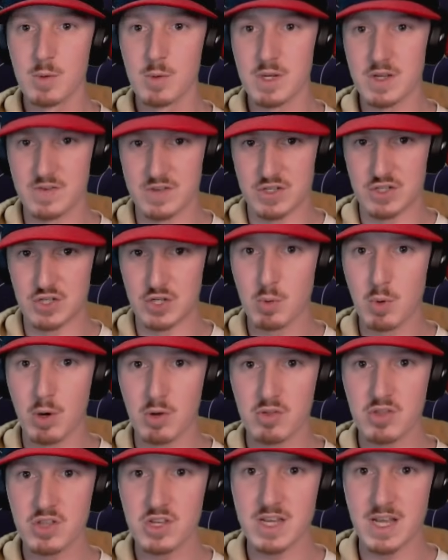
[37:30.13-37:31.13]
We have a
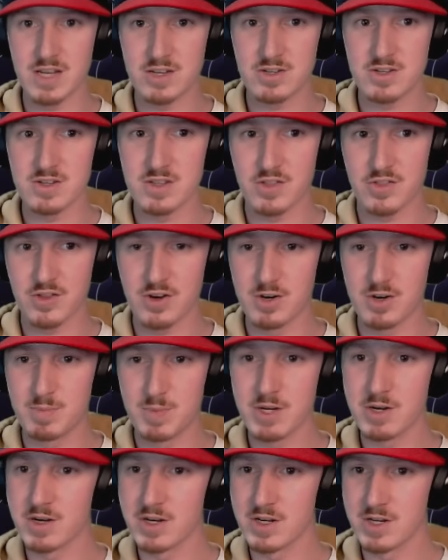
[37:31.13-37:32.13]
2-0 lead entering the third
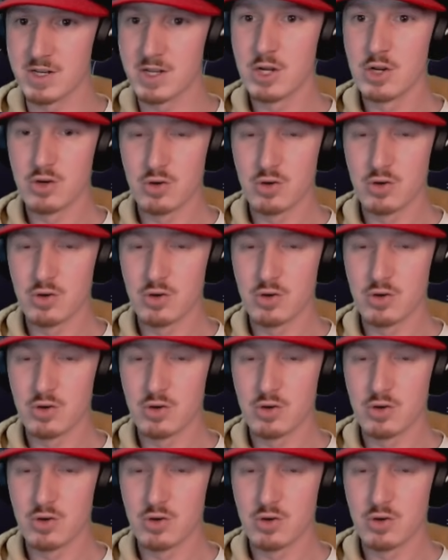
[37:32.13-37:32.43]
period.